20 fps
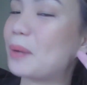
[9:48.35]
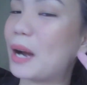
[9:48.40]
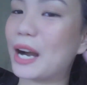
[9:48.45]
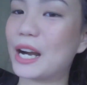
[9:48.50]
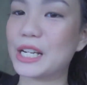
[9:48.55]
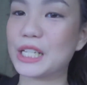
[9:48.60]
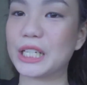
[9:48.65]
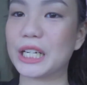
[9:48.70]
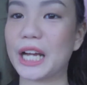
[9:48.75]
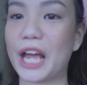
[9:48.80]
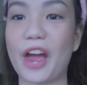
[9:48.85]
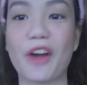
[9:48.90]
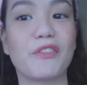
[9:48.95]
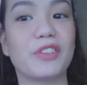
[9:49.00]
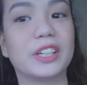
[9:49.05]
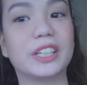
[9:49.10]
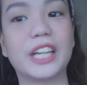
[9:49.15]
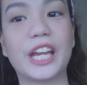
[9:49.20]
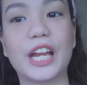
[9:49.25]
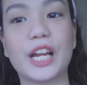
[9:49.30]
Para siyang
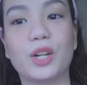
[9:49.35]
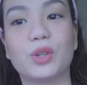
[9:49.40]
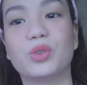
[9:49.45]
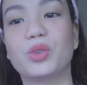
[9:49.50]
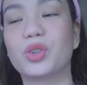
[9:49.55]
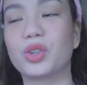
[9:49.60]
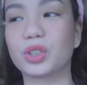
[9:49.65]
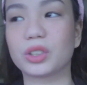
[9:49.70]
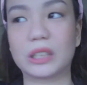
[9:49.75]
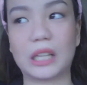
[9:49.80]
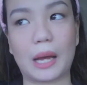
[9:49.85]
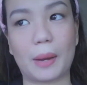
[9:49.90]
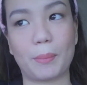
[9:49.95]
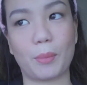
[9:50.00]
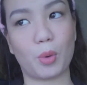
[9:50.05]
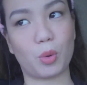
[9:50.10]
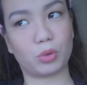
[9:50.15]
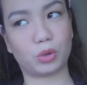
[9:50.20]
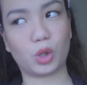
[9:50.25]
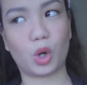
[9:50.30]
everyday look,
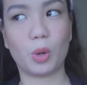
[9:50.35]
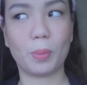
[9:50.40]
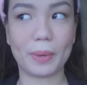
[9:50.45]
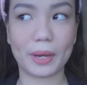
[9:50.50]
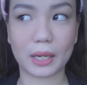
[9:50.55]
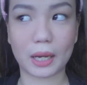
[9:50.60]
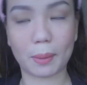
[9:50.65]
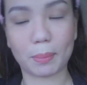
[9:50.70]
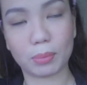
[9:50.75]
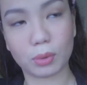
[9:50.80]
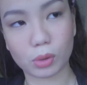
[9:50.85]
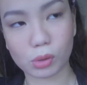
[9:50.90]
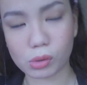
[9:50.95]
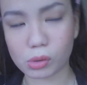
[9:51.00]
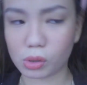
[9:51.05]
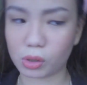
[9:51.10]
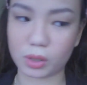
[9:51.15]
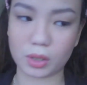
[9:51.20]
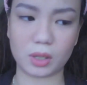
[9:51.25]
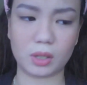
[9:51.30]
no makeup look,
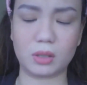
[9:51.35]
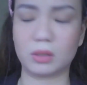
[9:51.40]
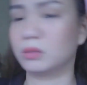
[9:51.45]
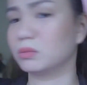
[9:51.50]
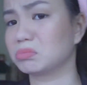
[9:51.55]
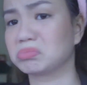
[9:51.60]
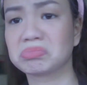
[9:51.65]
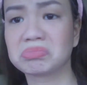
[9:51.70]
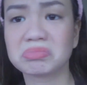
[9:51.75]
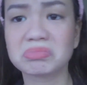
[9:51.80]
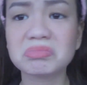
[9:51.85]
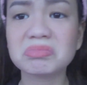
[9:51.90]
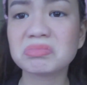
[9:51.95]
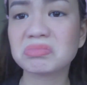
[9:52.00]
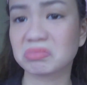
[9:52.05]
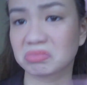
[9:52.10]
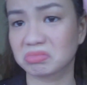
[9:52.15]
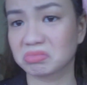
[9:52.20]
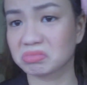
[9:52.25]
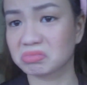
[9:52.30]
or
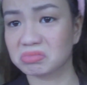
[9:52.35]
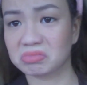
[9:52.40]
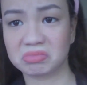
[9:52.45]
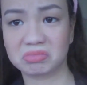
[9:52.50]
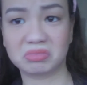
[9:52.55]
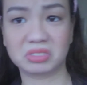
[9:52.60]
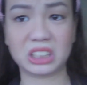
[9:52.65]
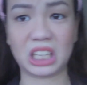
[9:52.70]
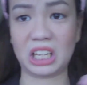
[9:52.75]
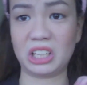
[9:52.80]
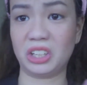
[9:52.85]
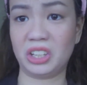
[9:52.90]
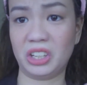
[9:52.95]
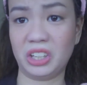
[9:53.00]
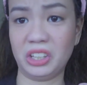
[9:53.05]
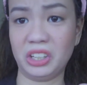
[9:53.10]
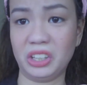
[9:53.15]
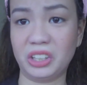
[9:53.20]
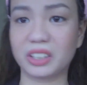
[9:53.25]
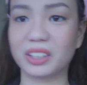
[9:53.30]

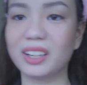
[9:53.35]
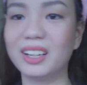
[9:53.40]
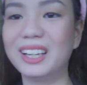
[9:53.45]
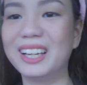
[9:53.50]
Ganun.